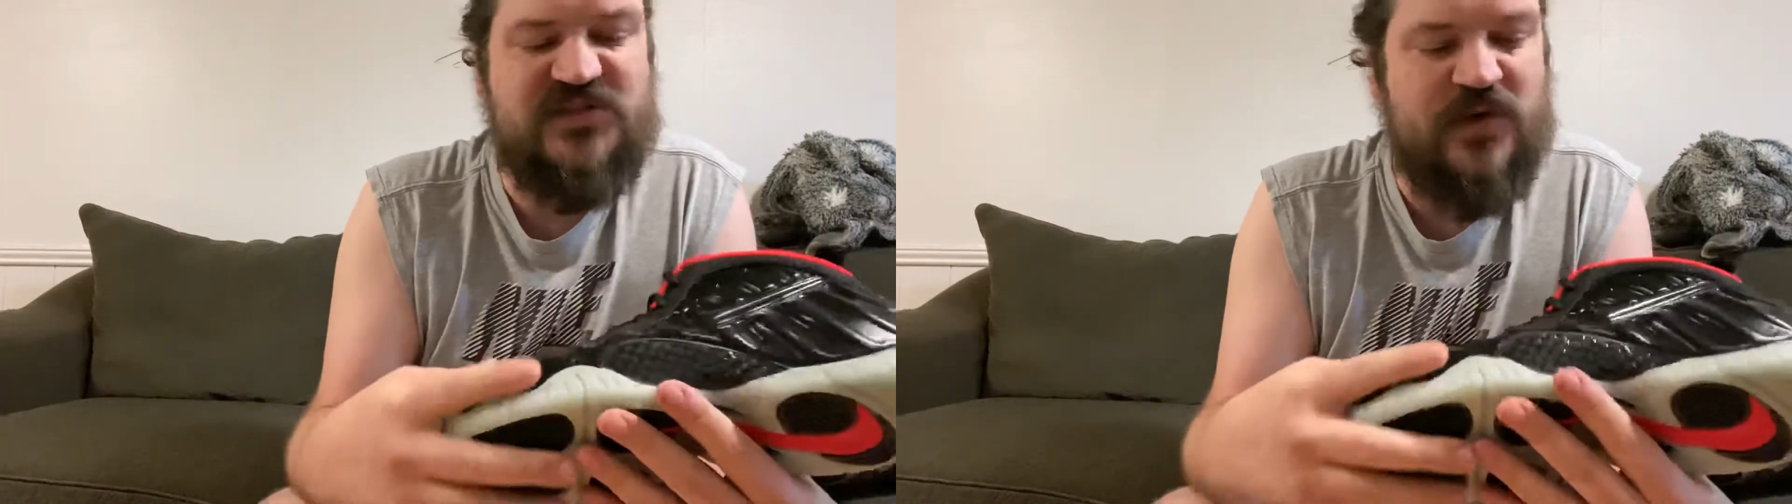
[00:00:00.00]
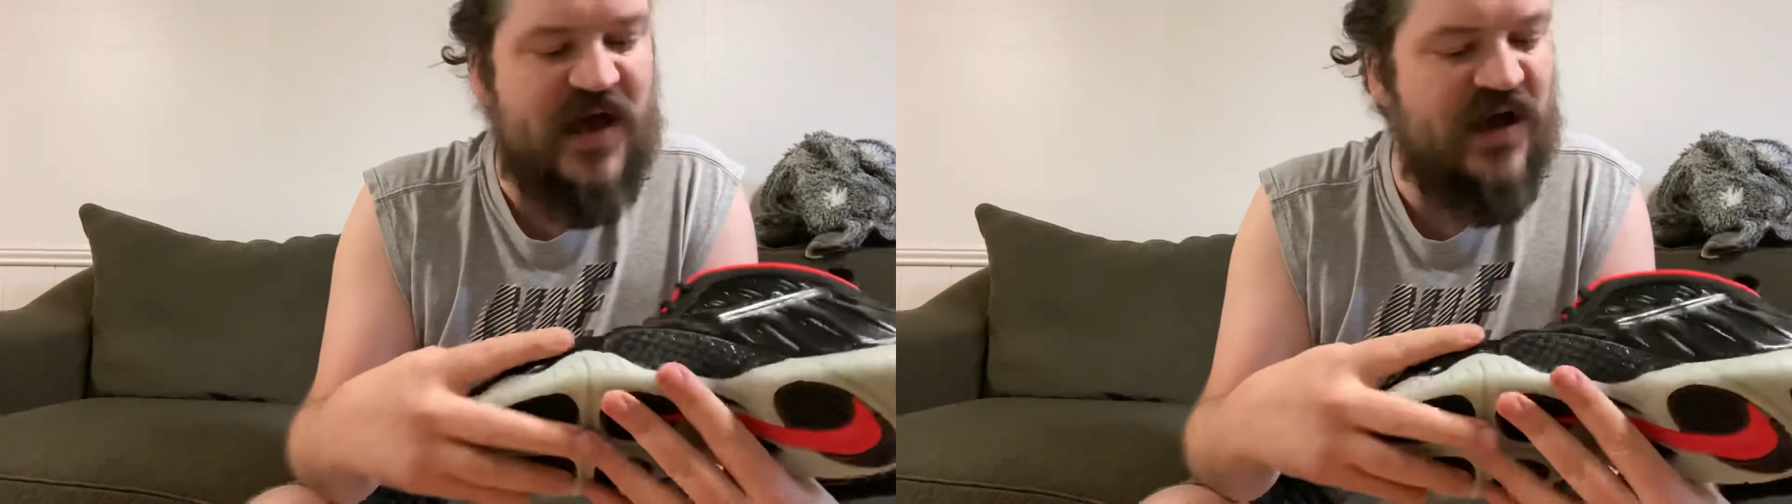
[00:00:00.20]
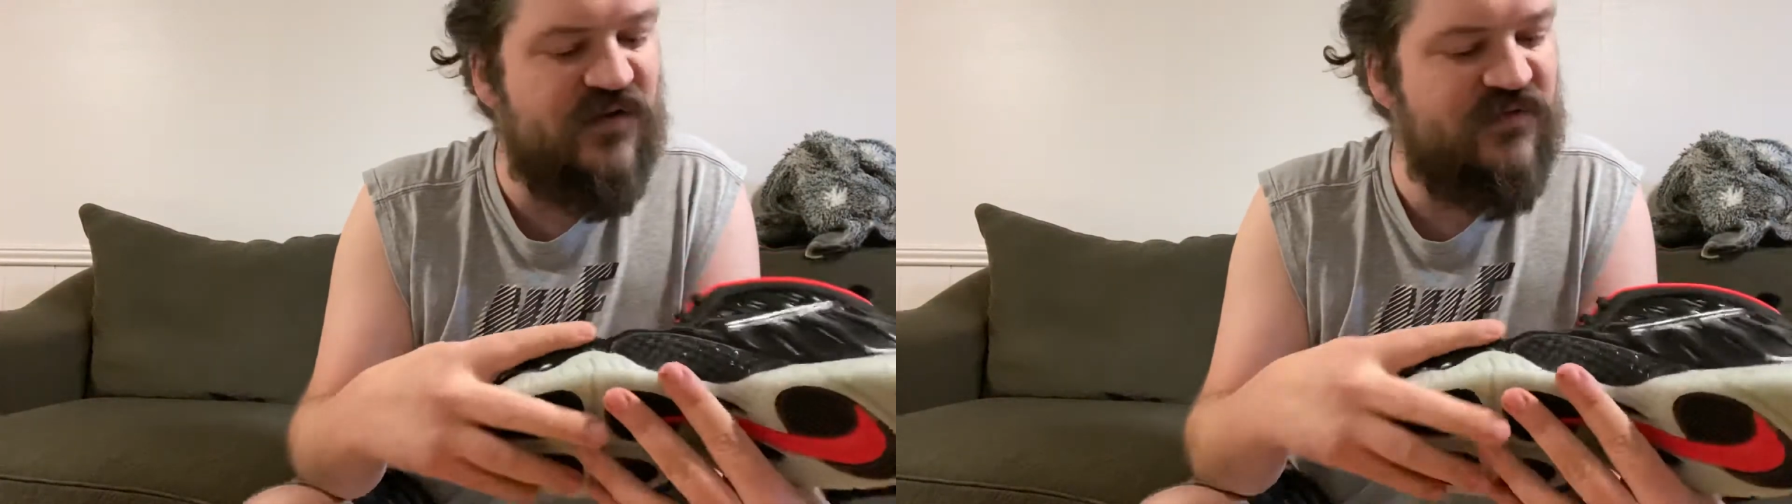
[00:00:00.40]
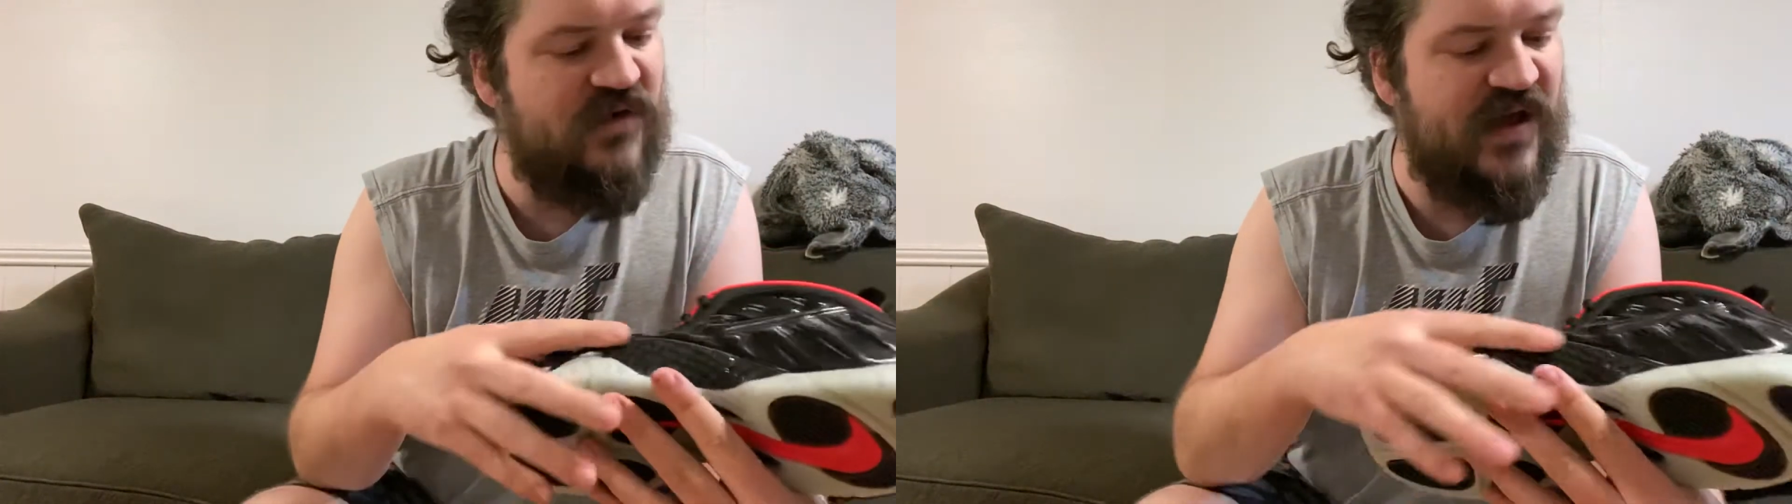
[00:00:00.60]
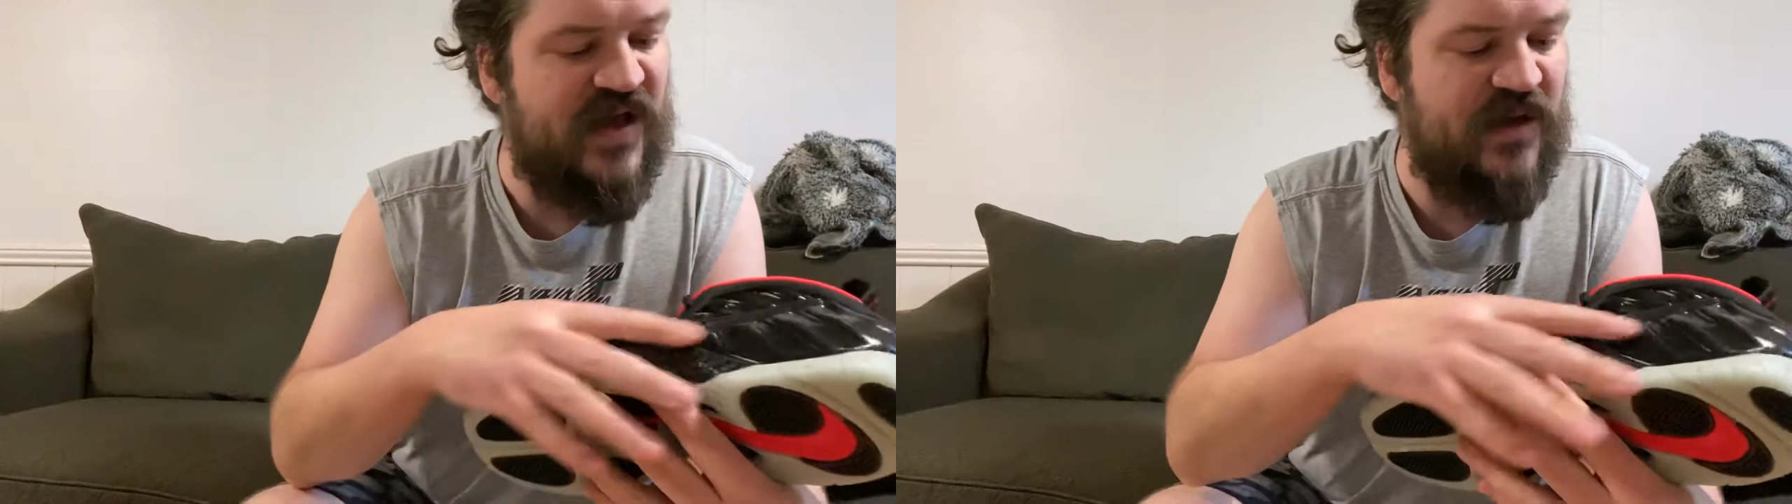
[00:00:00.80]
you have
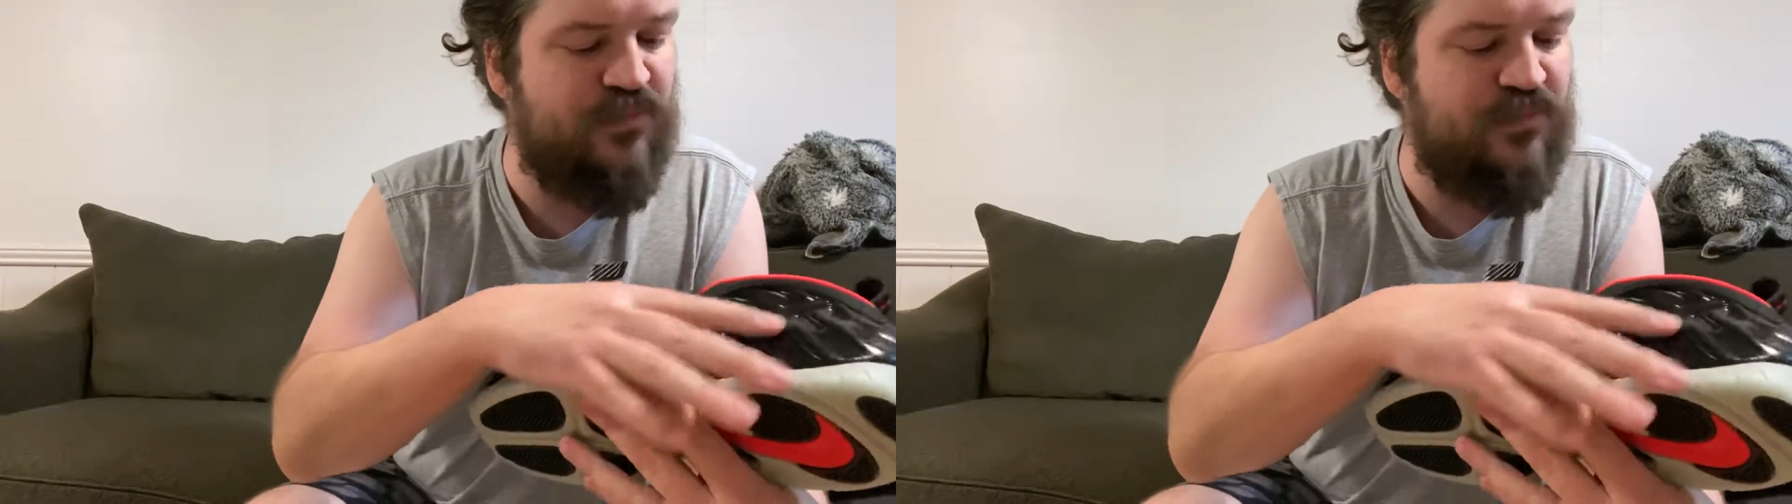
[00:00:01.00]
a